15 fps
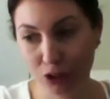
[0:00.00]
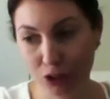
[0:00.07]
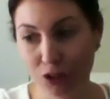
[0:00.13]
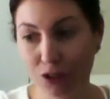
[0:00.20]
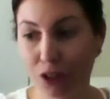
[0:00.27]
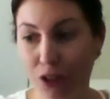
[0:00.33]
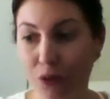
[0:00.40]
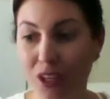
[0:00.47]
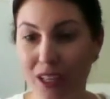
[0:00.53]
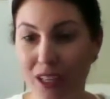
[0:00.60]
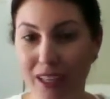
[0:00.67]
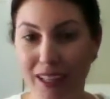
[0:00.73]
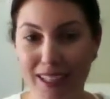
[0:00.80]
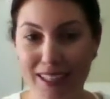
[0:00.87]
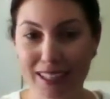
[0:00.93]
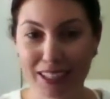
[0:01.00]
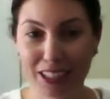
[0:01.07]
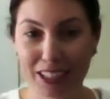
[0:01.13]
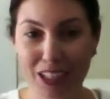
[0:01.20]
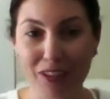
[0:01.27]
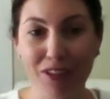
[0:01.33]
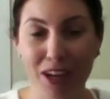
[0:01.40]
So that's
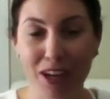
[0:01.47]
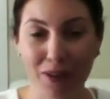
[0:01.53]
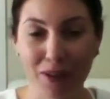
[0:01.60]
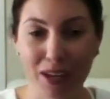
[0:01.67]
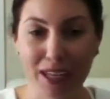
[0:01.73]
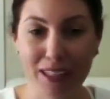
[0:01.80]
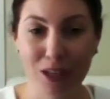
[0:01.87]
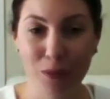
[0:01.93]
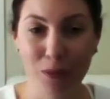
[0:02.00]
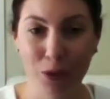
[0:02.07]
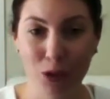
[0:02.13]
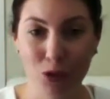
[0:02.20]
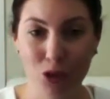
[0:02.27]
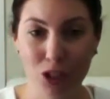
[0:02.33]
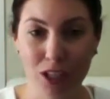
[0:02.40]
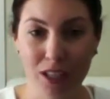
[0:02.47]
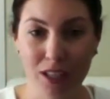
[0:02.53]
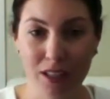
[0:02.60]
kind of how I approach it.